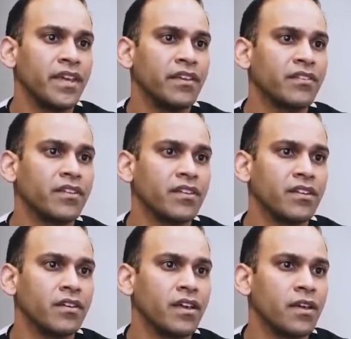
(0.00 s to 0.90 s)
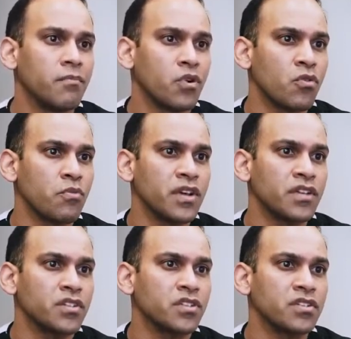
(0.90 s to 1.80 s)
is it
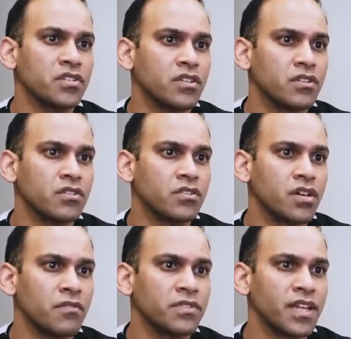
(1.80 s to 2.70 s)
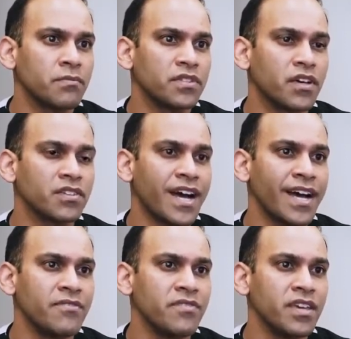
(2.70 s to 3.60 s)
appropriate to just shove stem cells
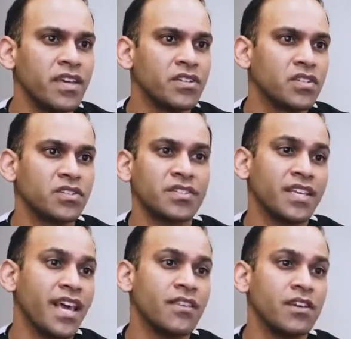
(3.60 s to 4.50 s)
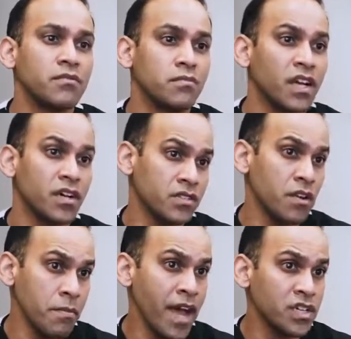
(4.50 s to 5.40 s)
IV and just say that because
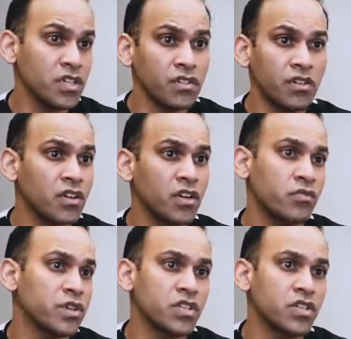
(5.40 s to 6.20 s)
they're magic, they're going to